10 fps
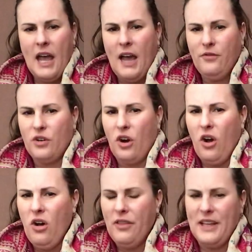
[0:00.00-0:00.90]
After
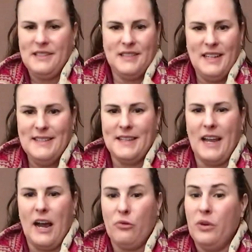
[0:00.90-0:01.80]
all that
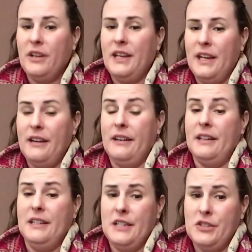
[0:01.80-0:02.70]
sneezing, I really needed a
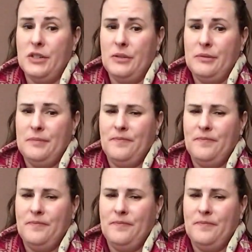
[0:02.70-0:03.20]
tissue.